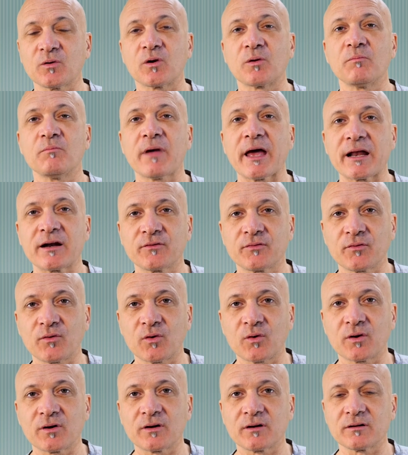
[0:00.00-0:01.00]
or
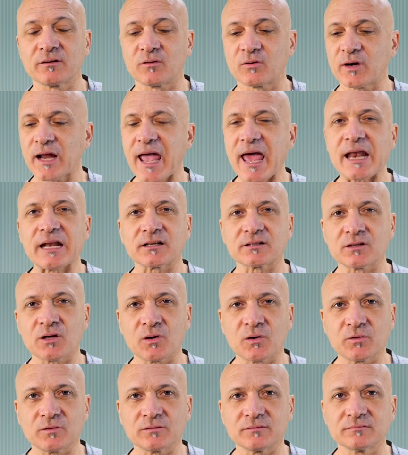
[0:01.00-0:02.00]
metaphor or
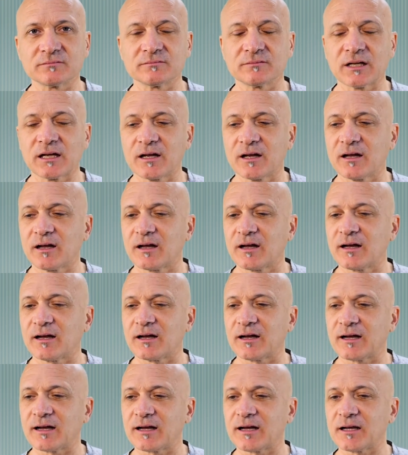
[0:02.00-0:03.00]
anecdote
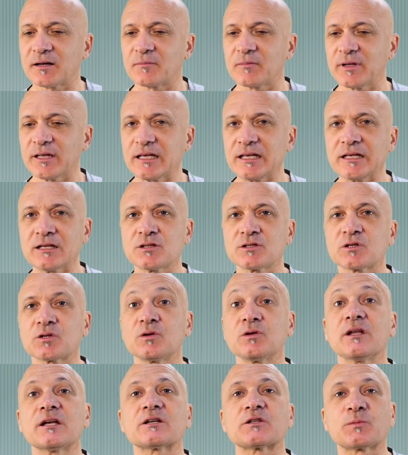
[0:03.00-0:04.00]

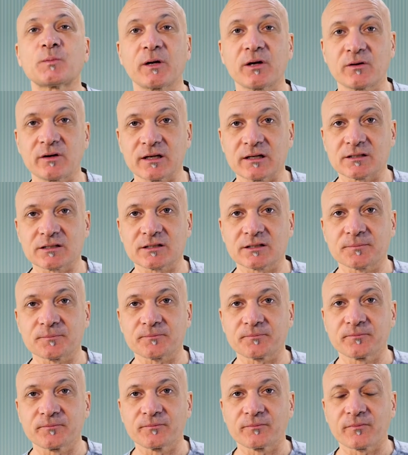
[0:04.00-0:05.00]
into the experience.
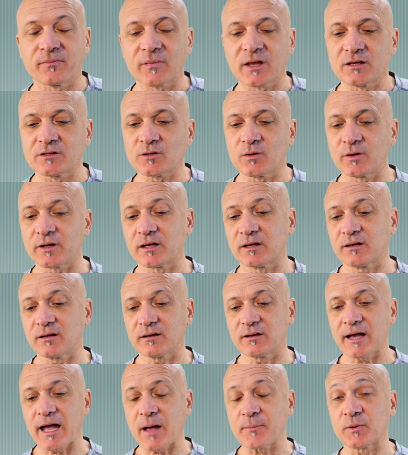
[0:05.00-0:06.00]
So it can
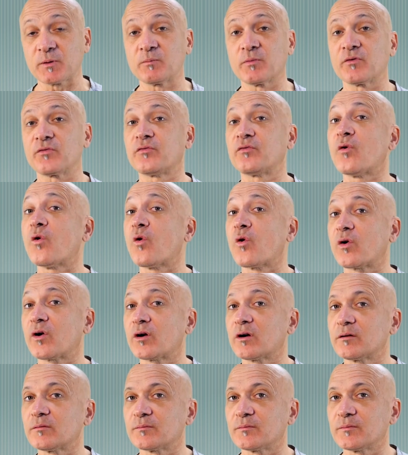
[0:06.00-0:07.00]
happen
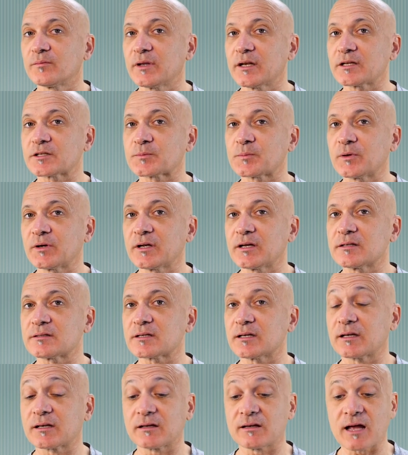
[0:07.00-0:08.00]
before an experience,
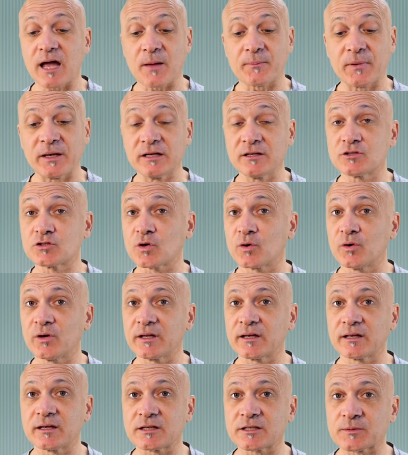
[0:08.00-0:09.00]
it can happen
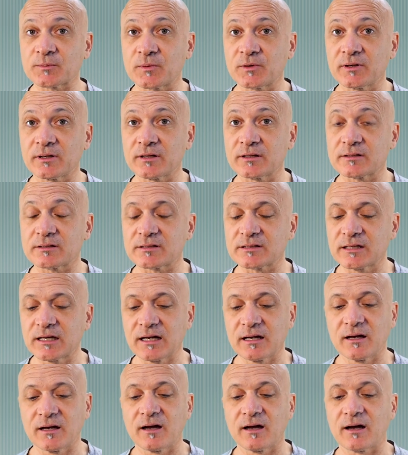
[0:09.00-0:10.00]
during an experience,
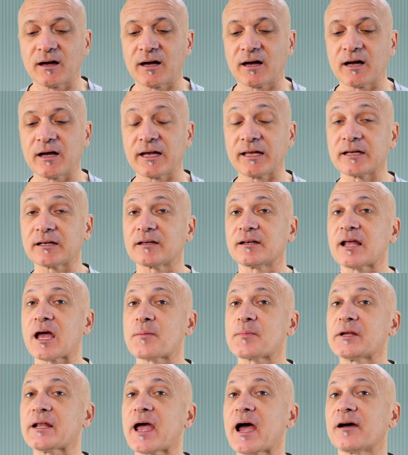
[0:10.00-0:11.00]
and it can
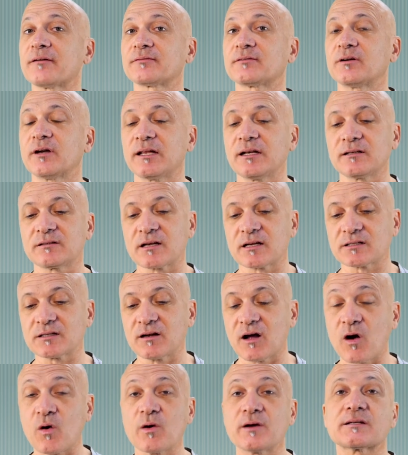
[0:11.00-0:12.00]
happen after. And it doesn't
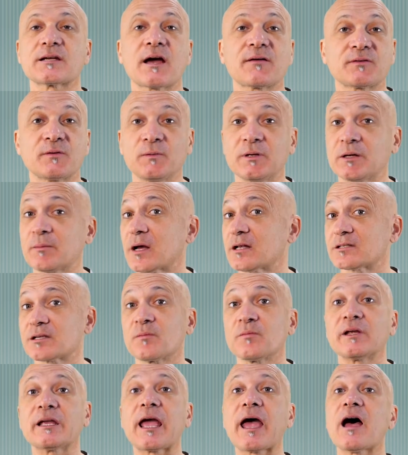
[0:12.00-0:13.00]
always have to be about
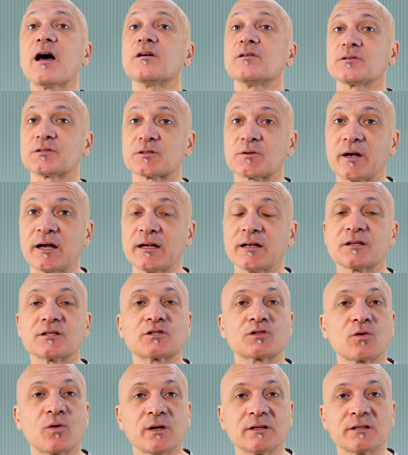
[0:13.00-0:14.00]
something else, right? A
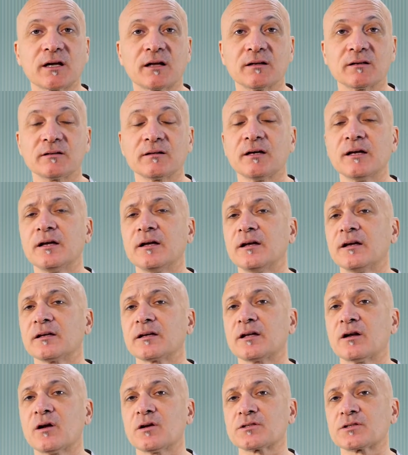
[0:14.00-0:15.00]
storyteller
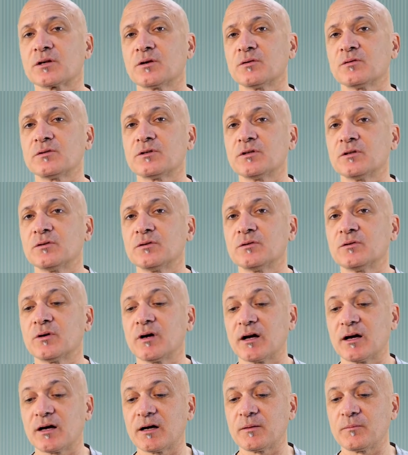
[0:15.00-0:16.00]
can also do
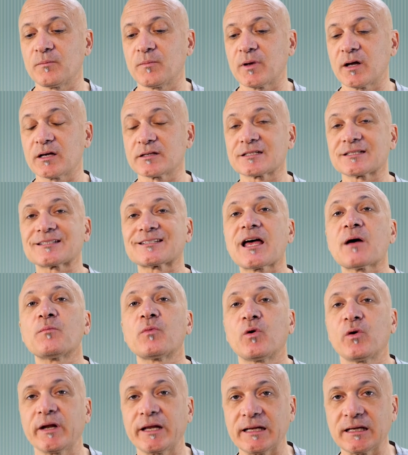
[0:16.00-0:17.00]
a
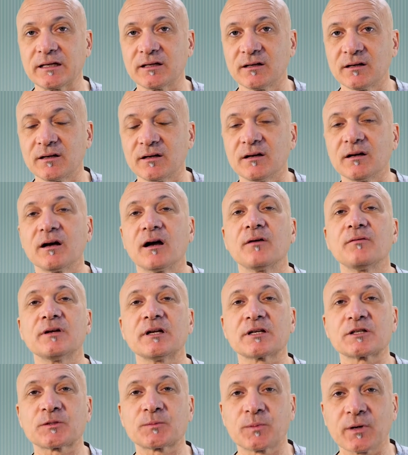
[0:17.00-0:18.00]
summary of an
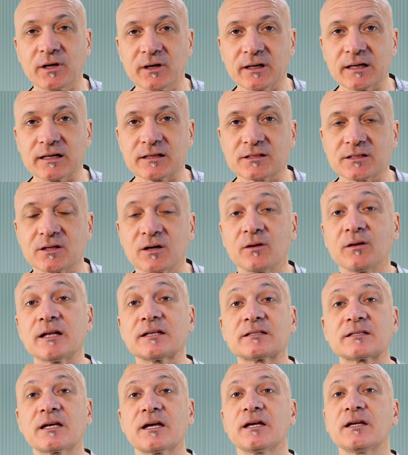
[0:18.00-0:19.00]
experience. So
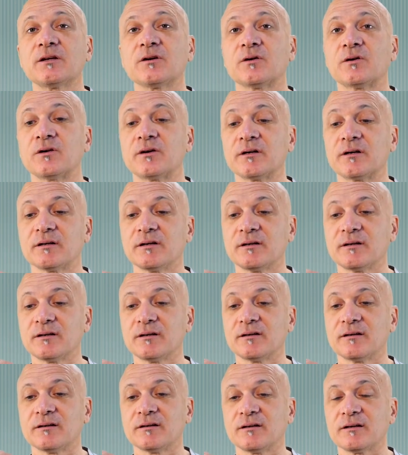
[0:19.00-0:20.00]
let's say you're
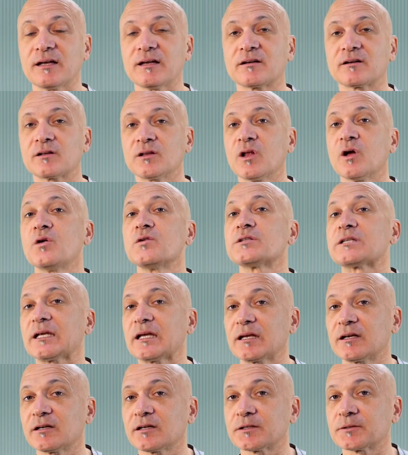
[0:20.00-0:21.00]

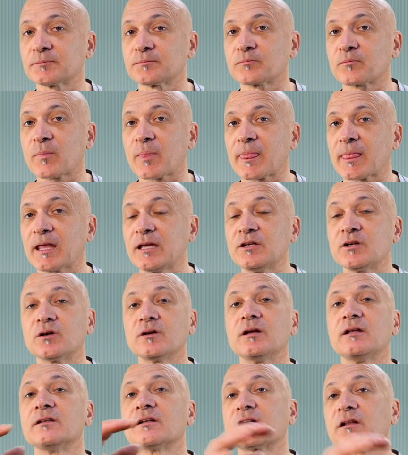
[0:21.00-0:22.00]
closing,
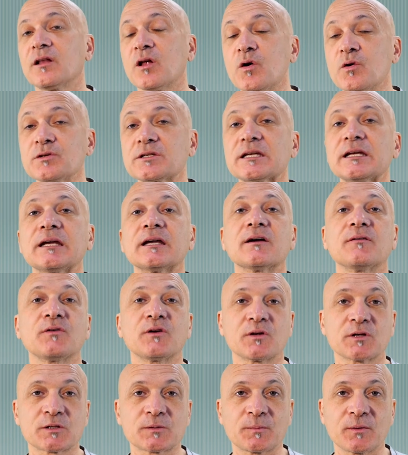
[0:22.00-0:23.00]
in the closing of
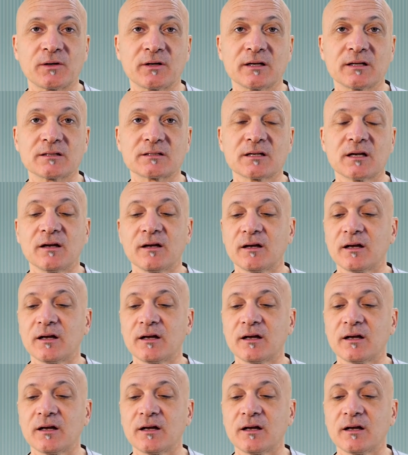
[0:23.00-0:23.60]
your experience,